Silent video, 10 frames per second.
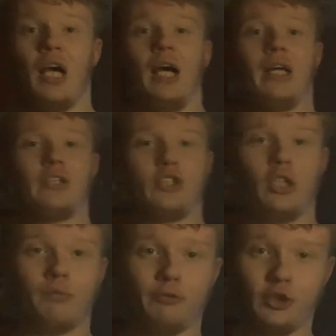and uh,
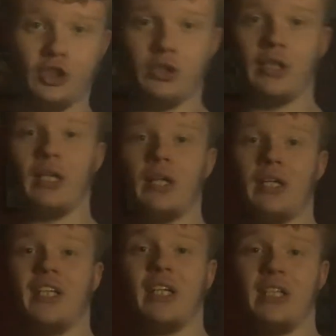unfortunately uh,
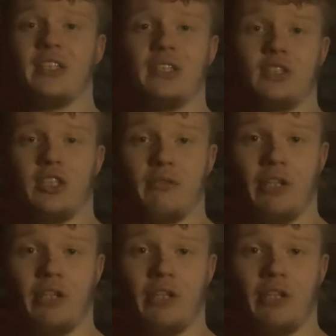he he didn't deliver